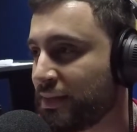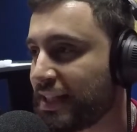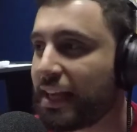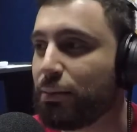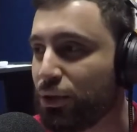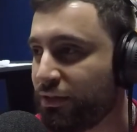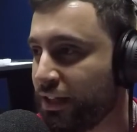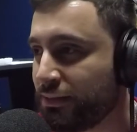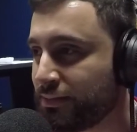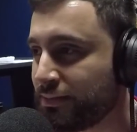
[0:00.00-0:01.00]
Second
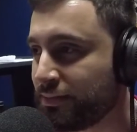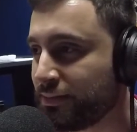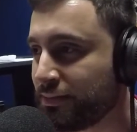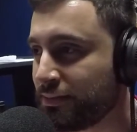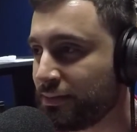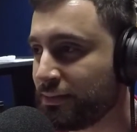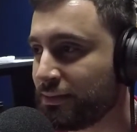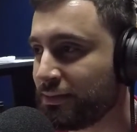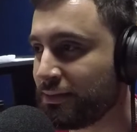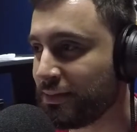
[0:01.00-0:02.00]
movie?
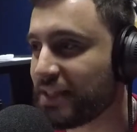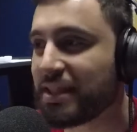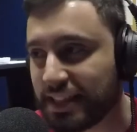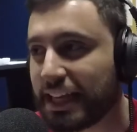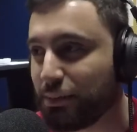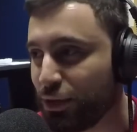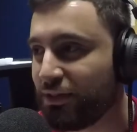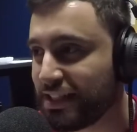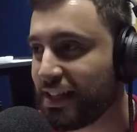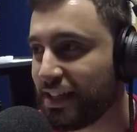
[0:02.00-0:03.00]
It's the second
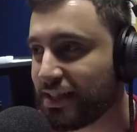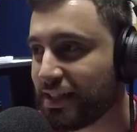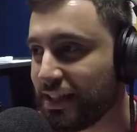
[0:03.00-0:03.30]
movie scene, isn't it?